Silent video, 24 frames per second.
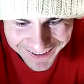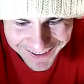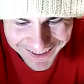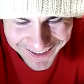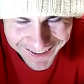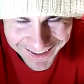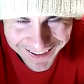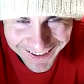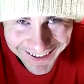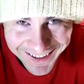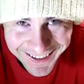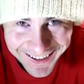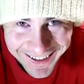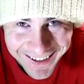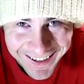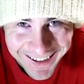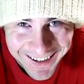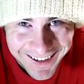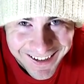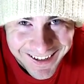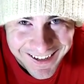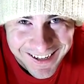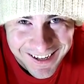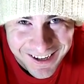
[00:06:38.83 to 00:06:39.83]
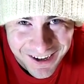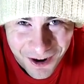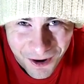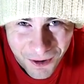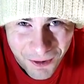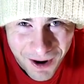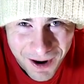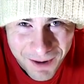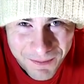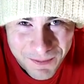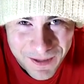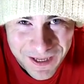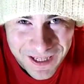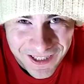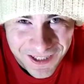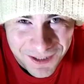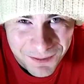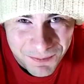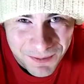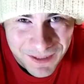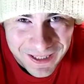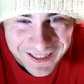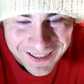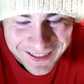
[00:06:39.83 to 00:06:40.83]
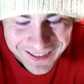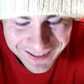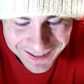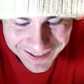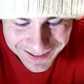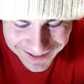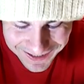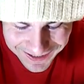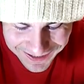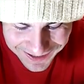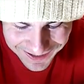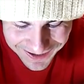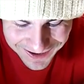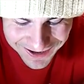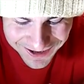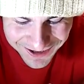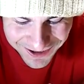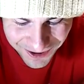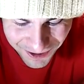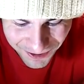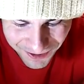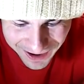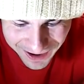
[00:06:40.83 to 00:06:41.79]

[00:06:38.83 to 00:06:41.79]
You know what, piece of pizza? You know